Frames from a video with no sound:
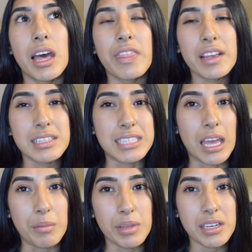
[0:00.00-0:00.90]
I think a
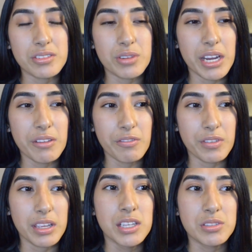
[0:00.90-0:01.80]
10-minute drive.
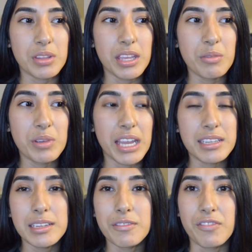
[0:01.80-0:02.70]
So then we
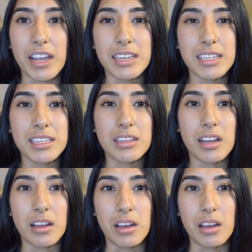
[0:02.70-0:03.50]
ended up finding